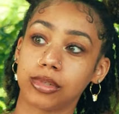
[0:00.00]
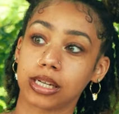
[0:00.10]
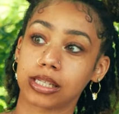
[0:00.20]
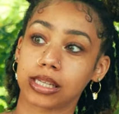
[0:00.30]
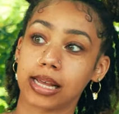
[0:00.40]

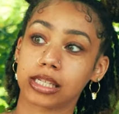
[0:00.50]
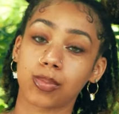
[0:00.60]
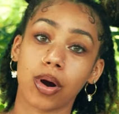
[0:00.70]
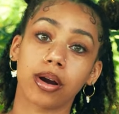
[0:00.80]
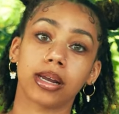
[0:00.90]
Just that
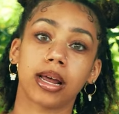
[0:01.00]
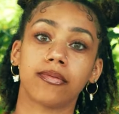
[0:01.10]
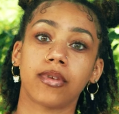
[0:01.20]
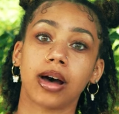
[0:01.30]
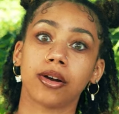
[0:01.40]
spark and that
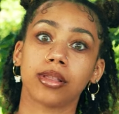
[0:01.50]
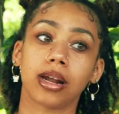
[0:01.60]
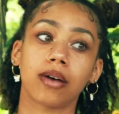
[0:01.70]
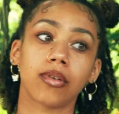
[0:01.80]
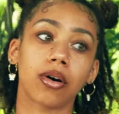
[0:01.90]
fire that
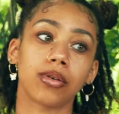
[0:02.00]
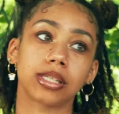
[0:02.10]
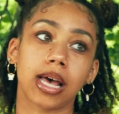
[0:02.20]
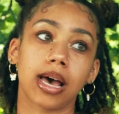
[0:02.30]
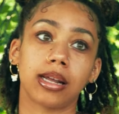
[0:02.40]
I've always
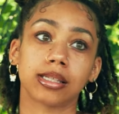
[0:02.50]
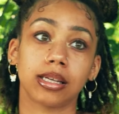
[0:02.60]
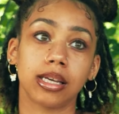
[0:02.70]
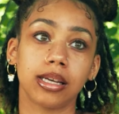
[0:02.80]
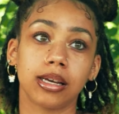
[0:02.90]
had as a
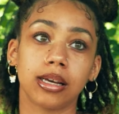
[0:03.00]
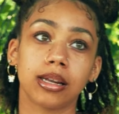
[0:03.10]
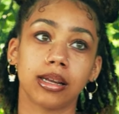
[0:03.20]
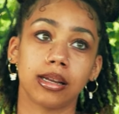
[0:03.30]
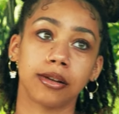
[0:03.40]
kid,
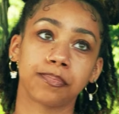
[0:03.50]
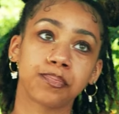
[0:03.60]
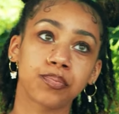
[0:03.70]
and